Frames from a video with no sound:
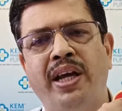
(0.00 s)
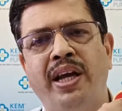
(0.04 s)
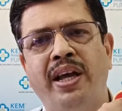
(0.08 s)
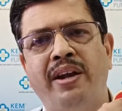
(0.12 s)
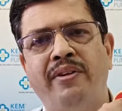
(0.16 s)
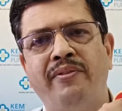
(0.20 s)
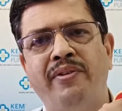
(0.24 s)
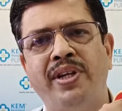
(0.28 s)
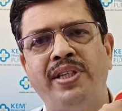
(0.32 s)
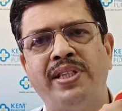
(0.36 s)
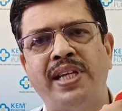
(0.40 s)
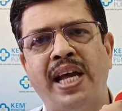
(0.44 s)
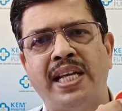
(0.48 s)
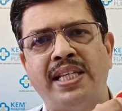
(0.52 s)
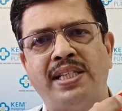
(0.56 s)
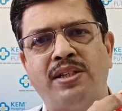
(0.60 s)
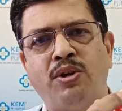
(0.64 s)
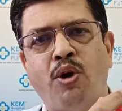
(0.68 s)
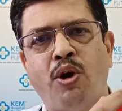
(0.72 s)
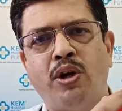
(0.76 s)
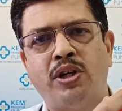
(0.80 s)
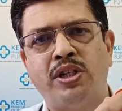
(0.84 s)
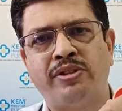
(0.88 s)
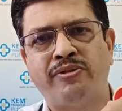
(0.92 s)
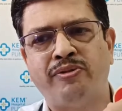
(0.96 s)
the airways has
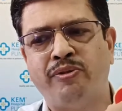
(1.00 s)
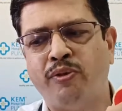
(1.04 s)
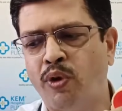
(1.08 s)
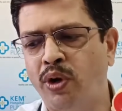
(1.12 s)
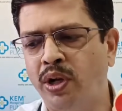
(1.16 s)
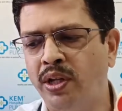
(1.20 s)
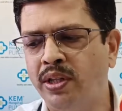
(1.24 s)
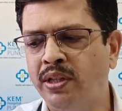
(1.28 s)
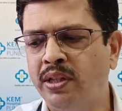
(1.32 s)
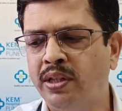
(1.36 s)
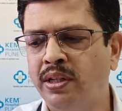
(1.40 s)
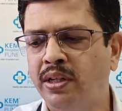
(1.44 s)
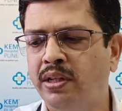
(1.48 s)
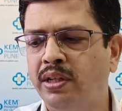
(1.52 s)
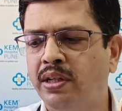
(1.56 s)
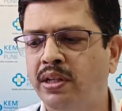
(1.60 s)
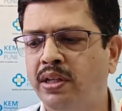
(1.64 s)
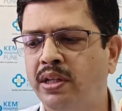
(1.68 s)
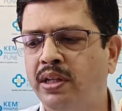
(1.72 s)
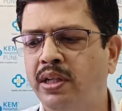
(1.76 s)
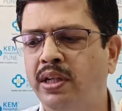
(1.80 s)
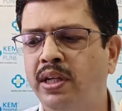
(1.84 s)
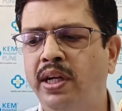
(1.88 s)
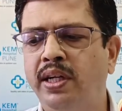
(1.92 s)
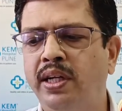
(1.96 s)
got swollen.
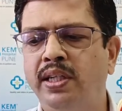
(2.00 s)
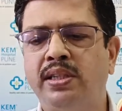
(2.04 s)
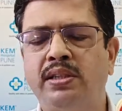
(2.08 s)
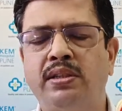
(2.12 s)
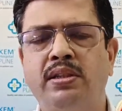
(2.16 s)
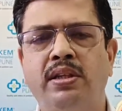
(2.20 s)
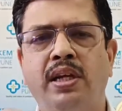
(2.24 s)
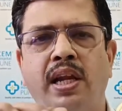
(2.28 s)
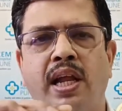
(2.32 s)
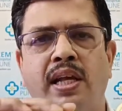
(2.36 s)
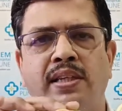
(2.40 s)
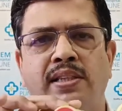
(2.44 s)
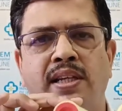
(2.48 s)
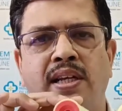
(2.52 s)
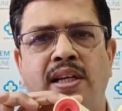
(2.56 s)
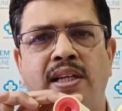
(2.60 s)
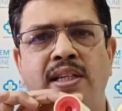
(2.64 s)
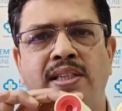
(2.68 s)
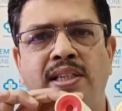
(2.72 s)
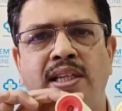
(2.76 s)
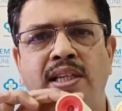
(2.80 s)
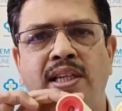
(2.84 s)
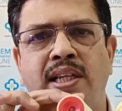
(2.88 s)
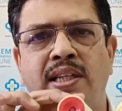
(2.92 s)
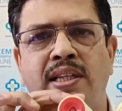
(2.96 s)
It is classically
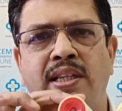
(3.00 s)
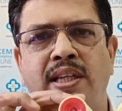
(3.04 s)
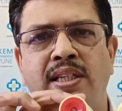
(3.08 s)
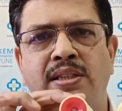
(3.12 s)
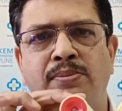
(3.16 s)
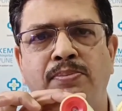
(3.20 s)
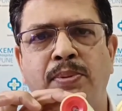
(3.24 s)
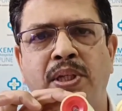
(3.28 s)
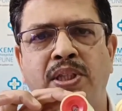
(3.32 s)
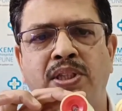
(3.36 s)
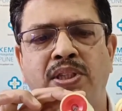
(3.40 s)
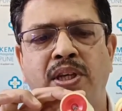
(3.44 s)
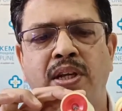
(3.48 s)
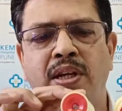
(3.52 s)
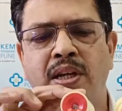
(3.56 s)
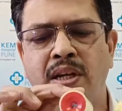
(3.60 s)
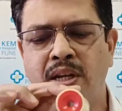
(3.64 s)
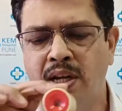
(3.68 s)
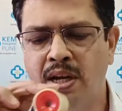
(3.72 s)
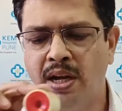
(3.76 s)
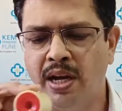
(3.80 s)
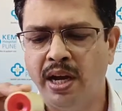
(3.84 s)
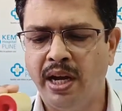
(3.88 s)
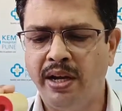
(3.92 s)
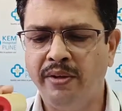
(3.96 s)
seen in this picture.
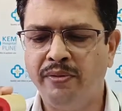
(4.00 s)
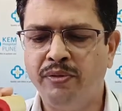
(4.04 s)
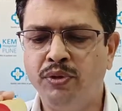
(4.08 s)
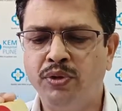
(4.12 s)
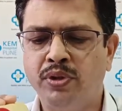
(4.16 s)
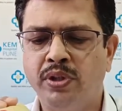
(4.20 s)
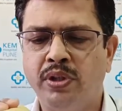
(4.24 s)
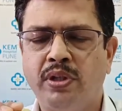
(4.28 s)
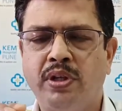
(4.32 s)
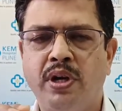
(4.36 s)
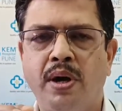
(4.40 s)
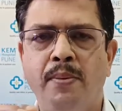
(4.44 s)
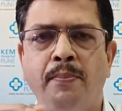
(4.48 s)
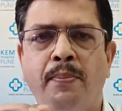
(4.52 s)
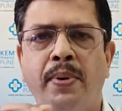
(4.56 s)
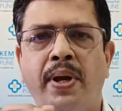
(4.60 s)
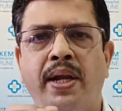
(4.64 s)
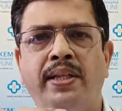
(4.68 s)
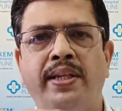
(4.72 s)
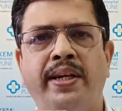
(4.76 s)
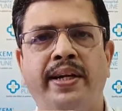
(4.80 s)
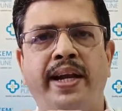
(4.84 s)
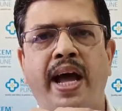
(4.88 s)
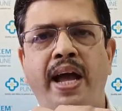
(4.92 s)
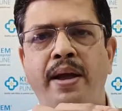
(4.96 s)
And if you
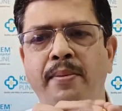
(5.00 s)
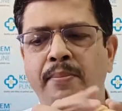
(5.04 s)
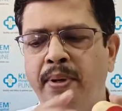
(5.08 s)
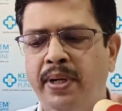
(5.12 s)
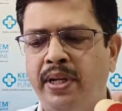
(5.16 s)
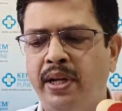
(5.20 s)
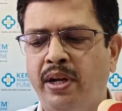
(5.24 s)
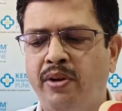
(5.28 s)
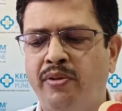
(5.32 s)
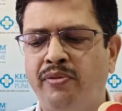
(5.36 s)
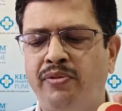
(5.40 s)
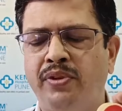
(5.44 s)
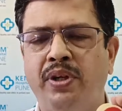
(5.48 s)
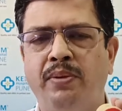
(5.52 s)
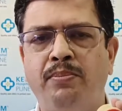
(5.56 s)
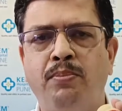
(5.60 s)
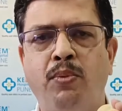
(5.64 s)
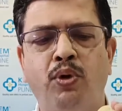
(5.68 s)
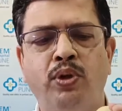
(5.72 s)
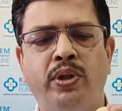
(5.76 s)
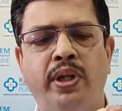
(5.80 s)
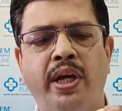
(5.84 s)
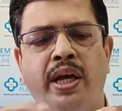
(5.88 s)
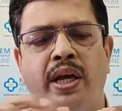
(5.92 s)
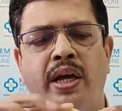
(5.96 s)
compare the diameter of
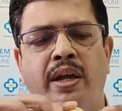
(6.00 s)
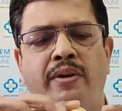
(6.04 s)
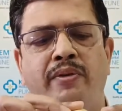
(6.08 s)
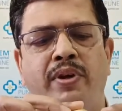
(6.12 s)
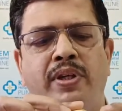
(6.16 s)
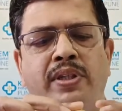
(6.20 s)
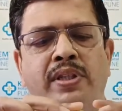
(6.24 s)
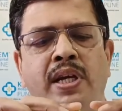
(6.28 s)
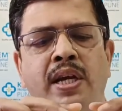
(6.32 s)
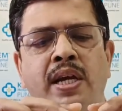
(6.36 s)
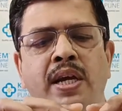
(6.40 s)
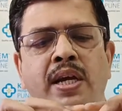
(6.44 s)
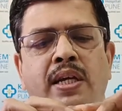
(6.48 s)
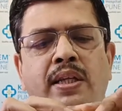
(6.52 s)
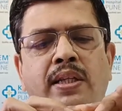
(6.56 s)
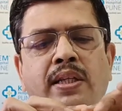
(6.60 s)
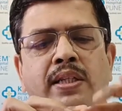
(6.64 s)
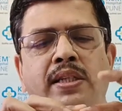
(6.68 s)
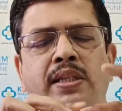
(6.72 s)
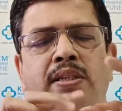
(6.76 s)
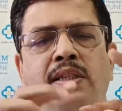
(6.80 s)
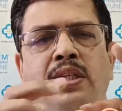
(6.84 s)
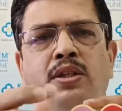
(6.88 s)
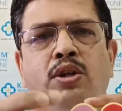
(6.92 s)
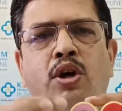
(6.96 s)
both the airways,
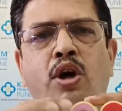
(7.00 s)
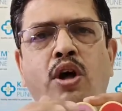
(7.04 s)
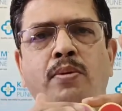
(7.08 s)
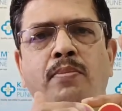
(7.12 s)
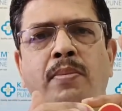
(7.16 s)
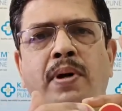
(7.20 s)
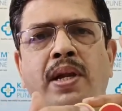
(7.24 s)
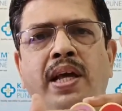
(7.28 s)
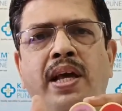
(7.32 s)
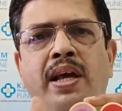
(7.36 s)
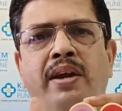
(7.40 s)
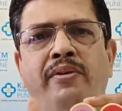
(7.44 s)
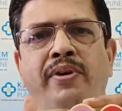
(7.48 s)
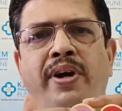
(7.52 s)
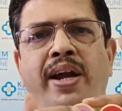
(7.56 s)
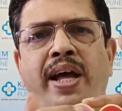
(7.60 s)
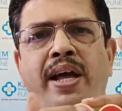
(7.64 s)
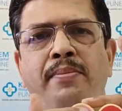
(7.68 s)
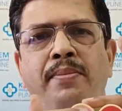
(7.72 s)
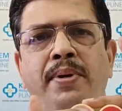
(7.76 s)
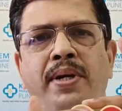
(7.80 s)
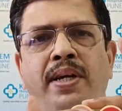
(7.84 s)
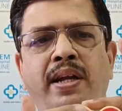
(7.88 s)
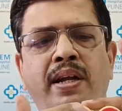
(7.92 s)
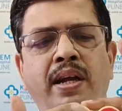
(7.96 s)
this is a normal airway
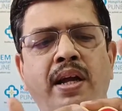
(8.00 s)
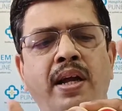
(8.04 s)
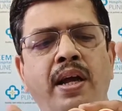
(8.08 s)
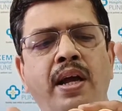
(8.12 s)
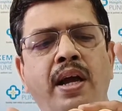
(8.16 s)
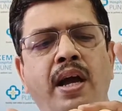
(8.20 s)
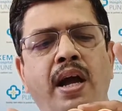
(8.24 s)
diameter,